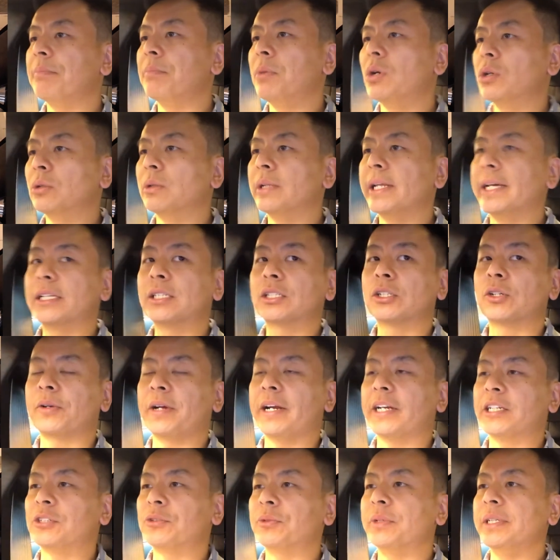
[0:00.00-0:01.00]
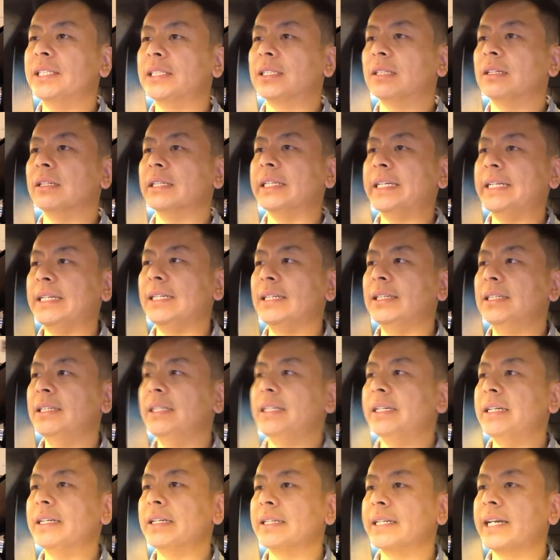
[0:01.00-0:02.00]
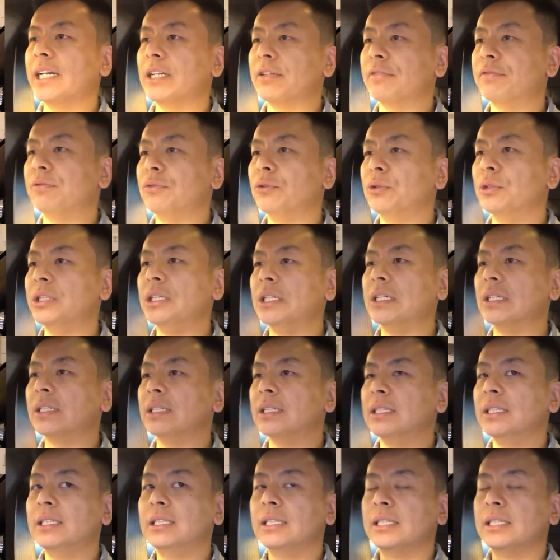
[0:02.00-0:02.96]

Model X crash recently in California,